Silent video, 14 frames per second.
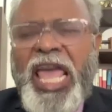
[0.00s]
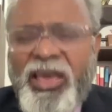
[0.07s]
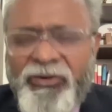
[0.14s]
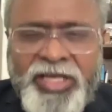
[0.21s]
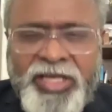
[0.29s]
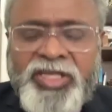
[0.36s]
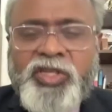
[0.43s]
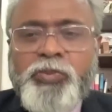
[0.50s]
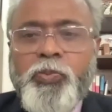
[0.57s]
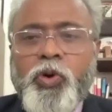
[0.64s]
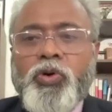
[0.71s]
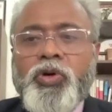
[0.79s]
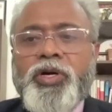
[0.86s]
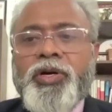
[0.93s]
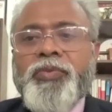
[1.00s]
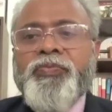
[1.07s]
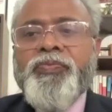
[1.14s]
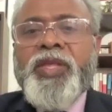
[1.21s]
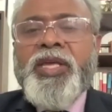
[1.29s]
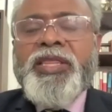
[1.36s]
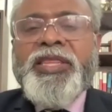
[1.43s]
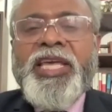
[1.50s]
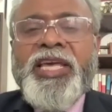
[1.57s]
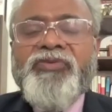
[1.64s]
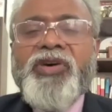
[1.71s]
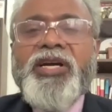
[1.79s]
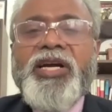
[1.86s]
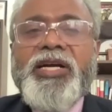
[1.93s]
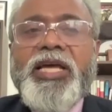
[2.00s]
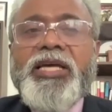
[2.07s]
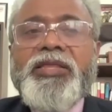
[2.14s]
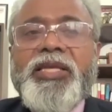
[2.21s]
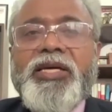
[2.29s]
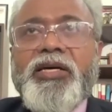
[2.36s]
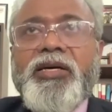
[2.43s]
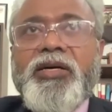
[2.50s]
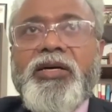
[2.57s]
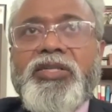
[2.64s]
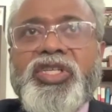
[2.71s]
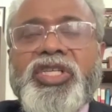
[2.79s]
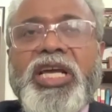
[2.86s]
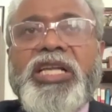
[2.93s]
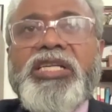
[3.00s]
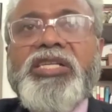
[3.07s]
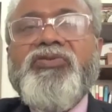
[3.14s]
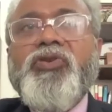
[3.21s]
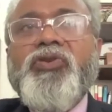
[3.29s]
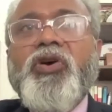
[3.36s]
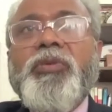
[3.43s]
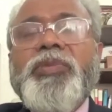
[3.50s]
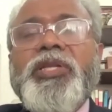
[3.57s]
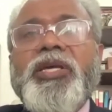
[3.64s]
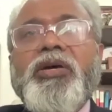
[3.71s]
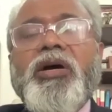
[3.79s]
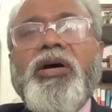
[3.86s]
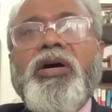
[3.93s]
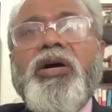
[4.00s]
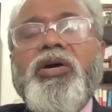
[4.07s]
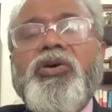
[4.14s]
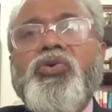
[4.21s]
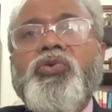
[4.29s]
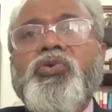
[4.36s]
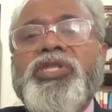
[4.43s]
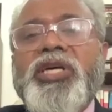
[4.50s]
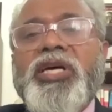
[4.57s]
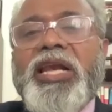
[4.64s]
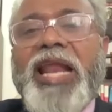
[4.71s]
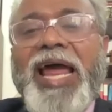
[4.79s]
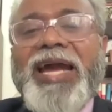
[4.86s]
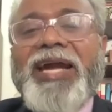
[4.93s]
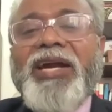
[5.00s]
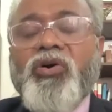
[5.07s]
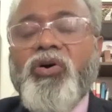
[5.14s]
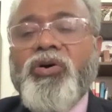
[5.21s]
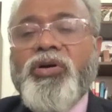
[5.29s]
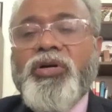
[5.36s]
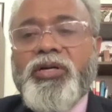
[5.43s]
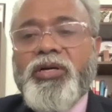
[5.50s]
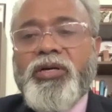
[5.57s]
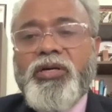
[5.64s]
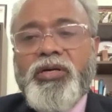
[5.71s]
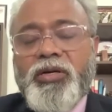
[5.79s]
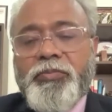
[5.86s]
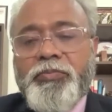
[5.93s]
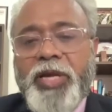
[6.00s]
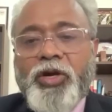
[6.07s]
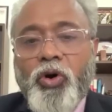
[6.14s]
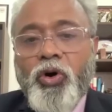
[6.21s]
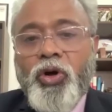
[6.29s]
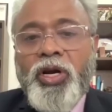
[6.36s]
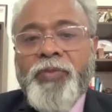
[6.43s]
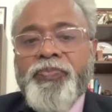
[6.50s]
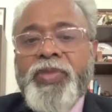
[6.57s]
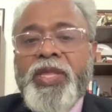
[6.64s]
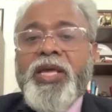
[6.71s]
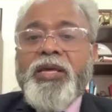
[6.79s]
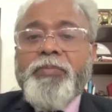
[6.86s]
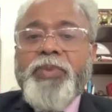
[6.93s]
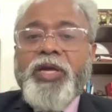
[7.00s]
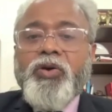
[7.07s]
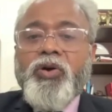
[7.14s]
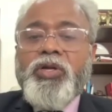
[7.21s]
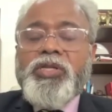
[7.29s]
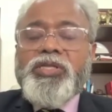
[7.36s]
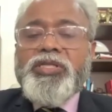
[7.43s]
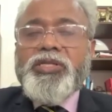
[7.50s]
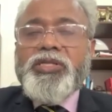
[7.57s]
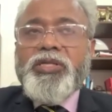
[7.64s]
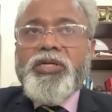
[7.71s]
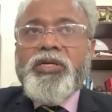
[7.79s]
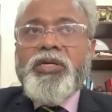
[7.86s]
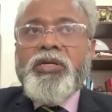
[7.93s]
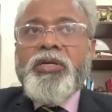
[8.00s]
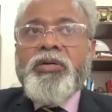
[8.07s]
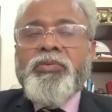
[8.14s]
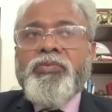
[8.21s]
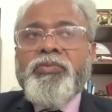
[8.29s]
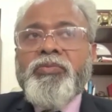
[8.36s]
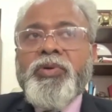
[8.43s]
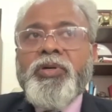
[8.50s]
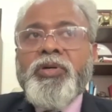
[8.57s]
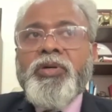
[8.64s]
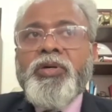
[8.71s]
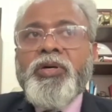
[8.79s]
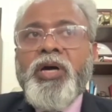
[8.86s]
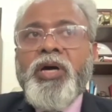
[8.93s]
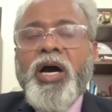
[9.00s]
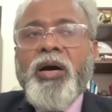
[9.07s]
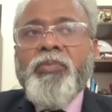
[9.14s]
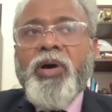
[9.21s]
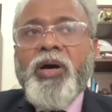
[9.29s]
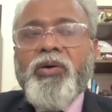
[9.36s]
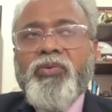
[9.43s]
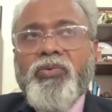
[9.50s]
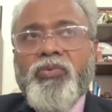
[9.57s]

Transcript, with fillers: heavy smoke. They were attacked. The shells from the cruiser land on Bengal. Bengal's um,